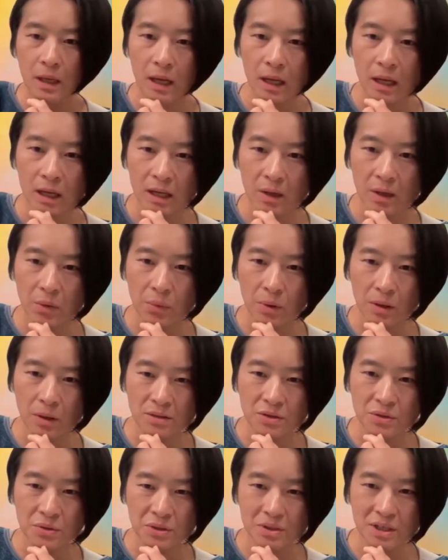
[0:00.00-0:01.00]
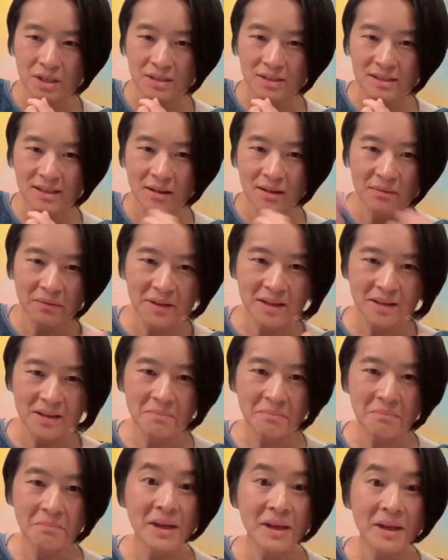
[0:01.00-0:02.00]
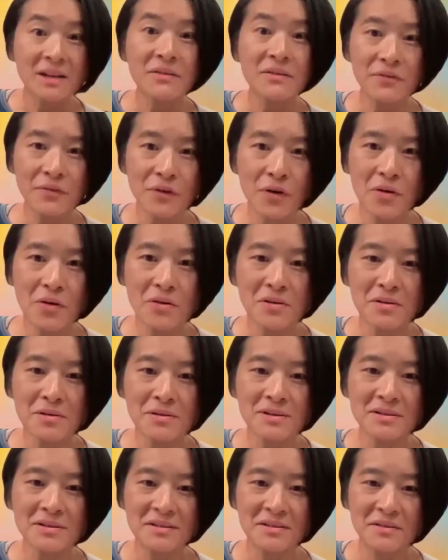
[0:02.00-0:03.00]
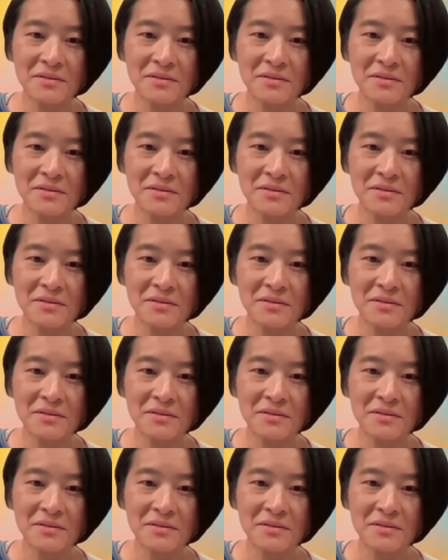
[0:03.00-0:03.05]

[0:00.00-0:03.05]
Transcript: I want to share something meaningful